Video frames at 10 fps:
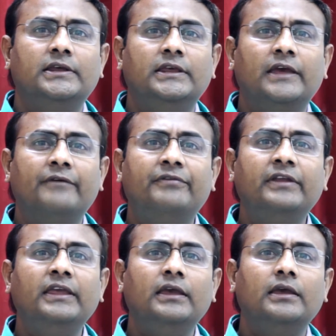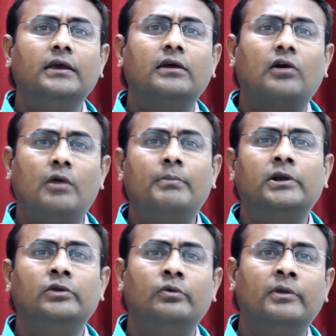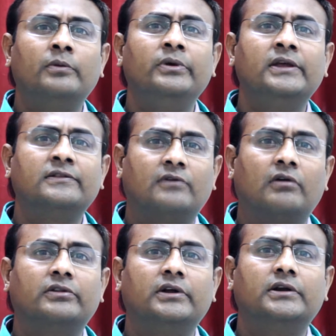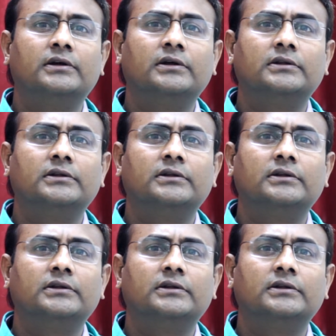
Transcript: every common human being thought that